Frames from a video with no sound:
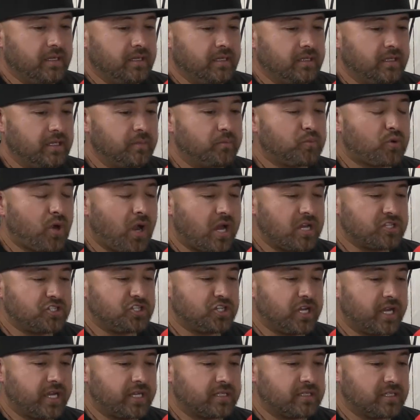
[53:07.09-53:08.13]
the
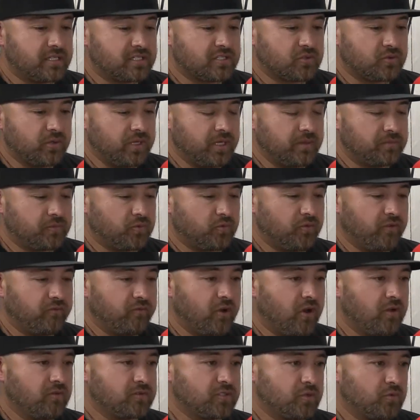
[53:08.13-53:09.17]
project, the script
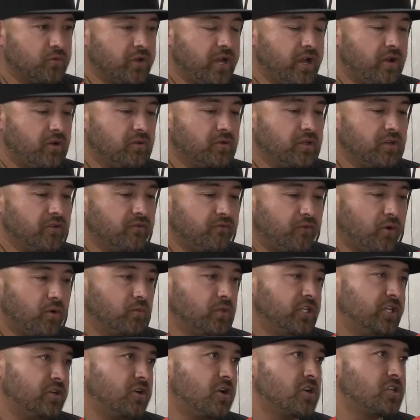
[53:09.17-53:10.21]
revolves around a formerly
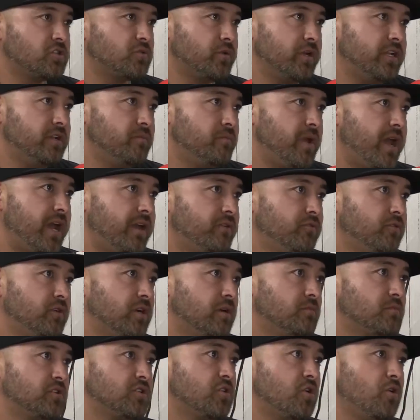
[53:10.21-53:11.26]
incarcerated man who
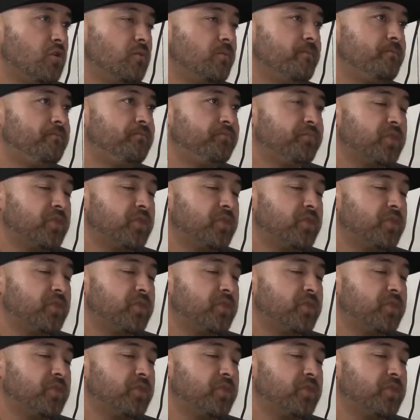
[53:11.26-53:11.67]
comes home